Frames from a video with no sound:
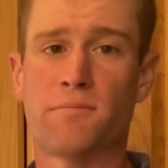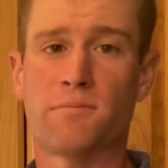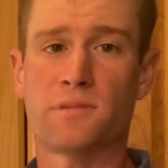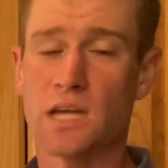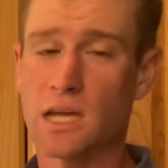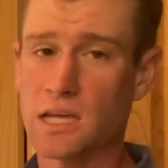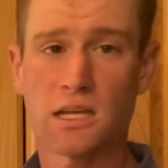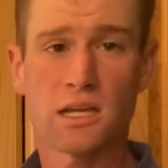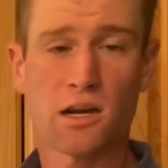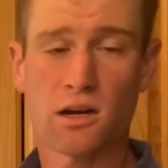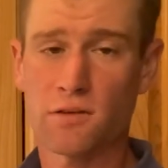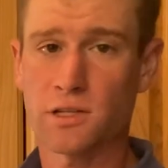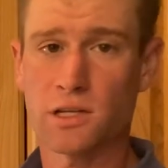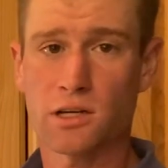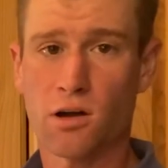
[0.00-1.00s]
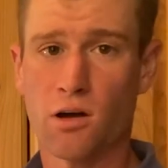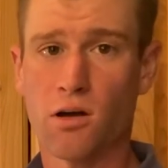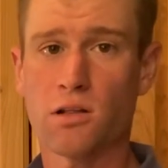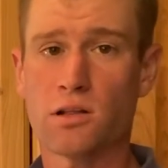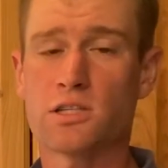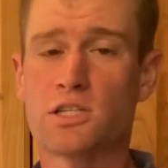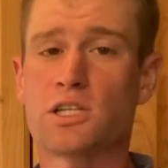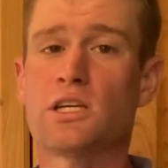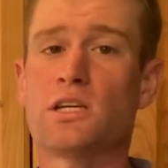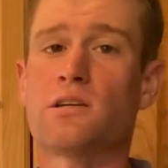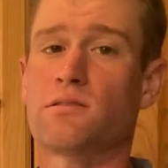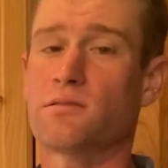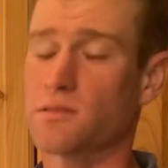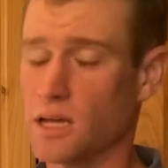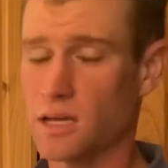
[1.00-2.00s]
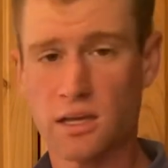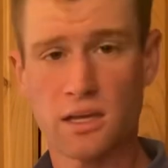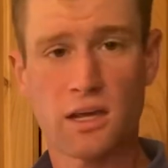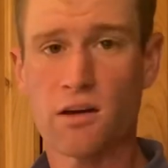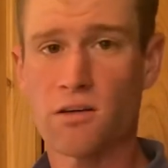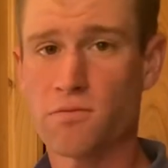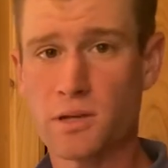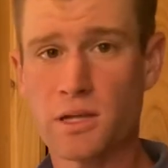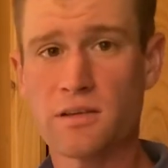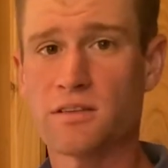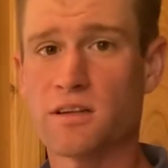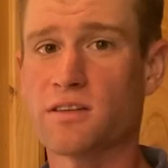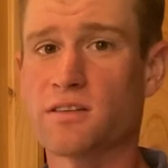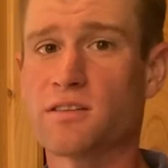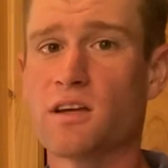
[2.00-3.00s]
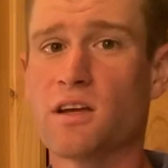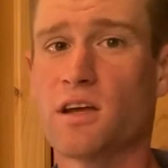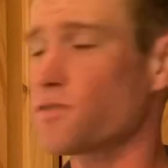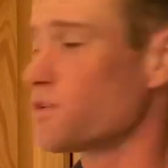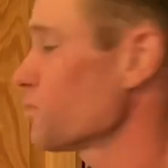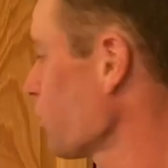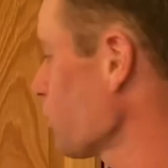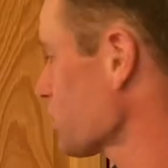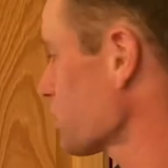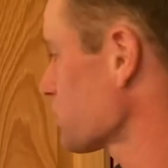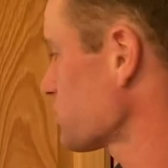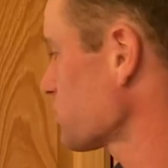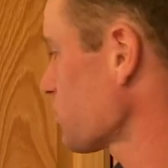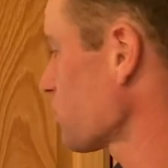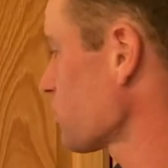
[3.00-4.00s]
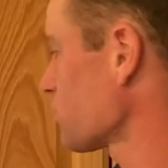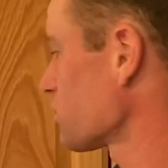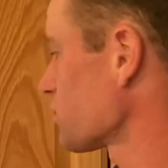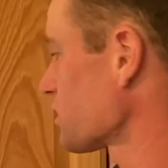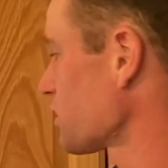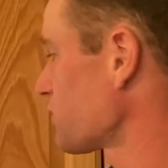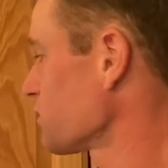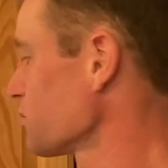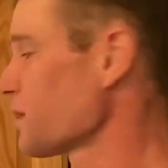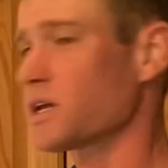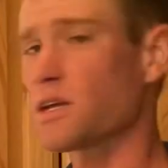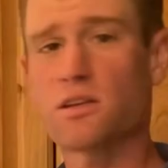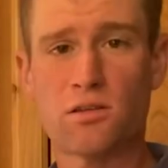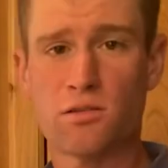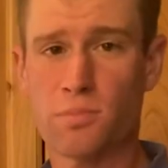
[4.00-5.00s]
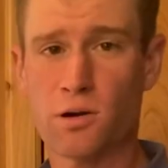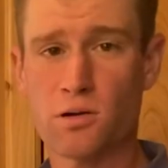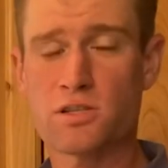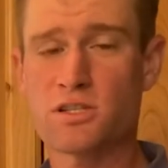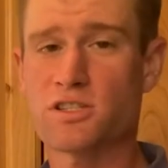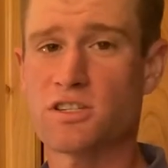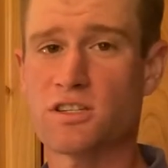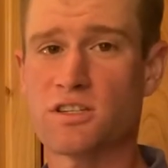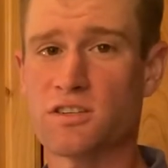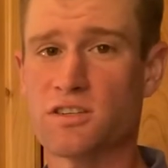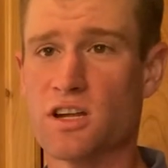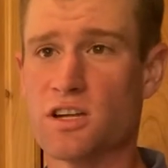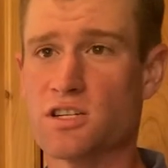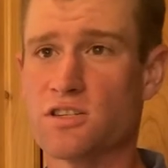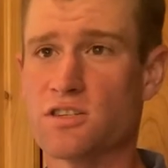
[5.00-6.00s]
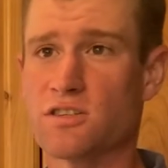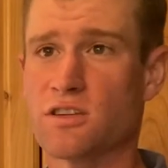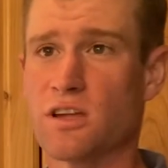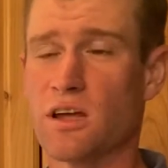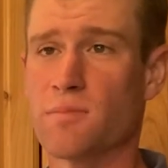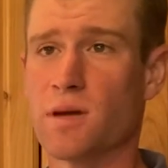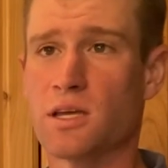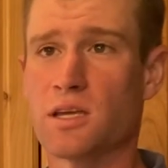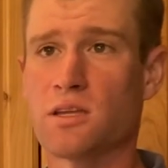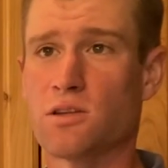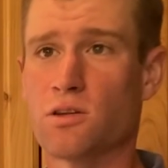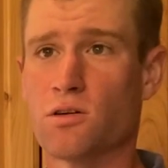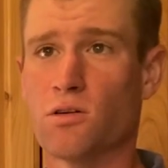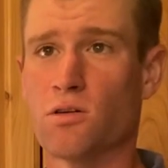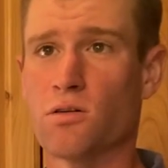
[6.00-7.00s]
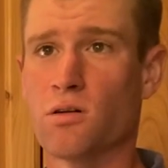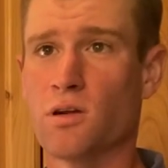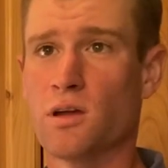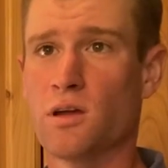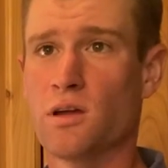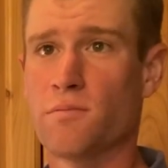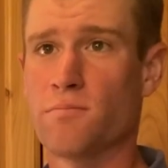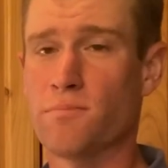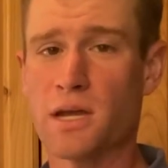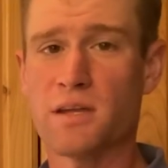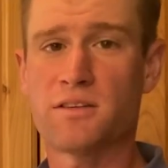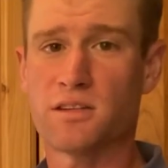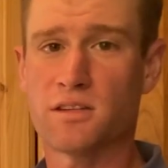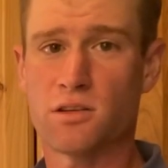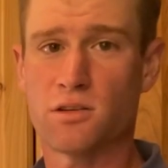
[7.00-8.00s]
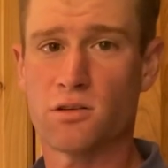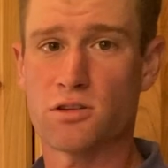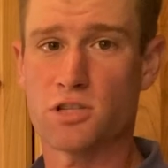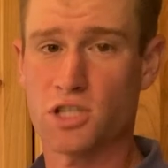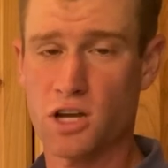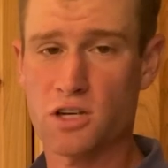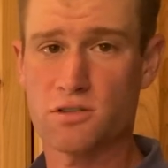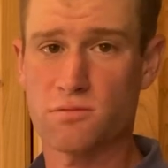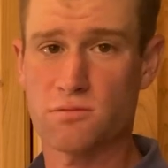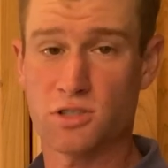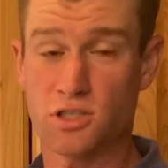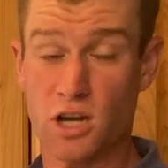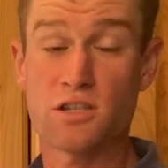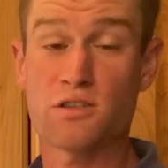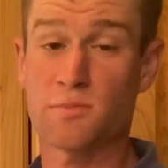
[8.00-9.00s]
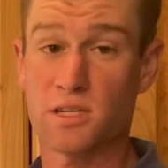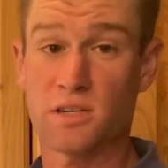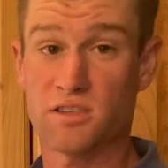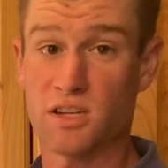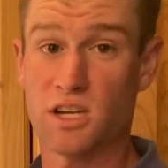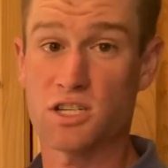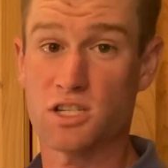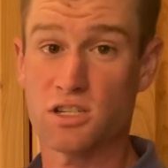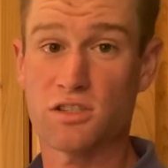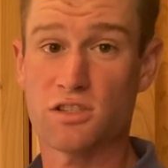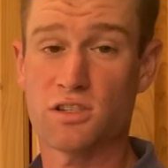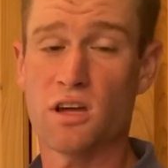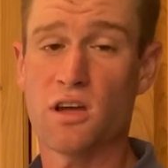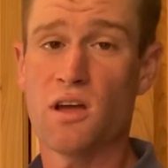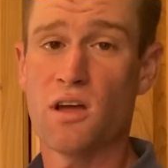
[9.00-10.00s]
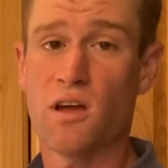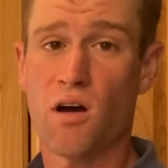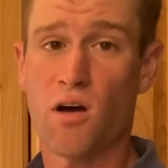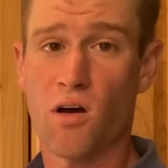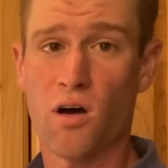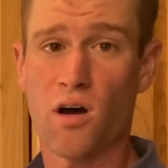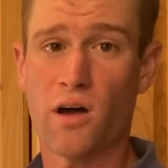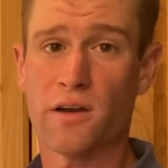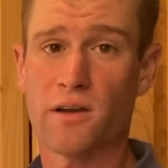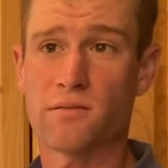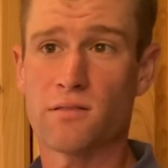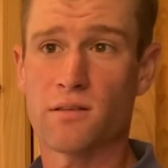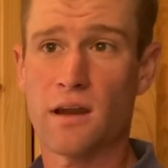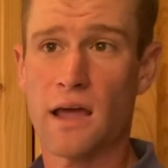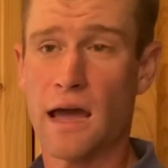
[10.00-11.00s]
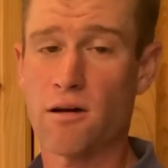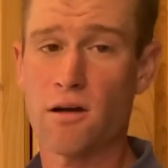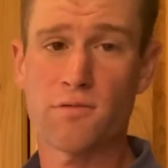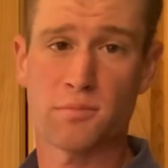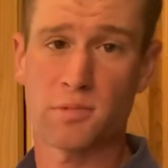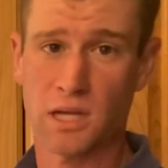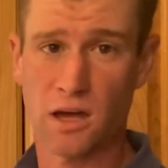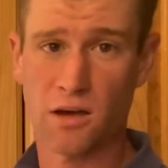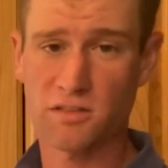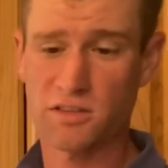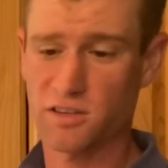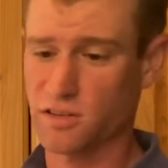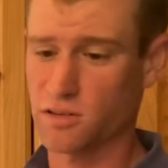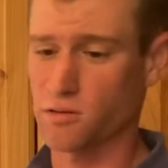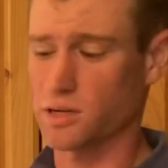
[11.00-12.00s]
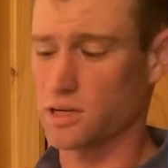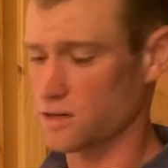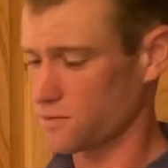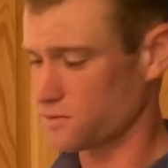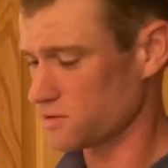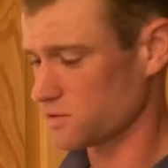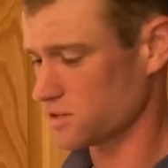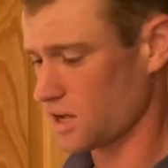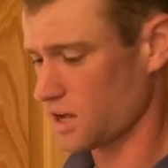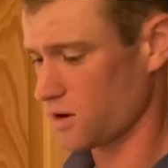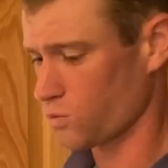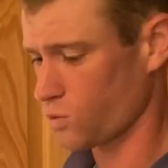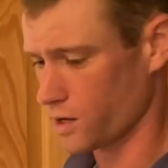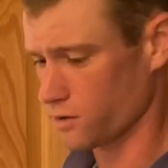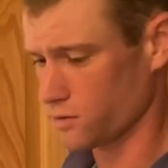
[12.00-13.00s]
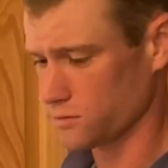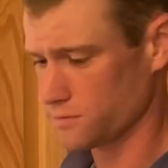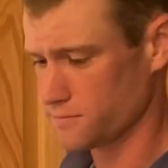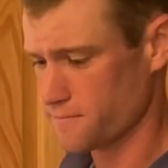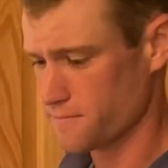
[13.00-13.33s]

taking care of the ecology, taking care of business, if you're more concerned, if you're making your purchasing decisions and basing your judgment decisions on how everybody else is doing it, if you say, well,